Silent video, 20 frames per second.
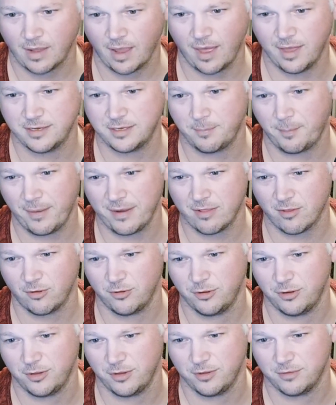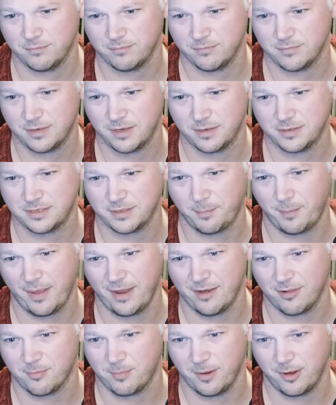It depends on who you. It
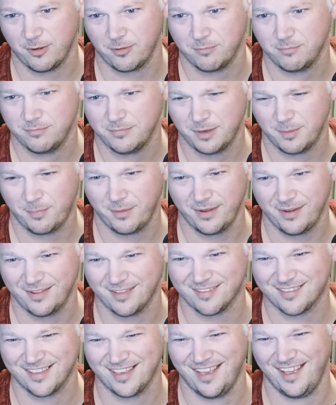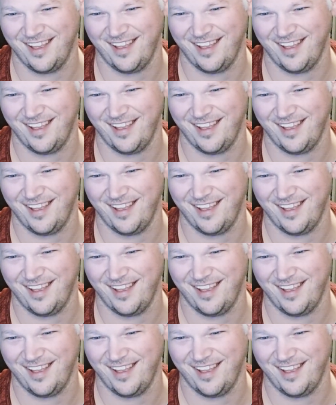depends, Beard. Depends.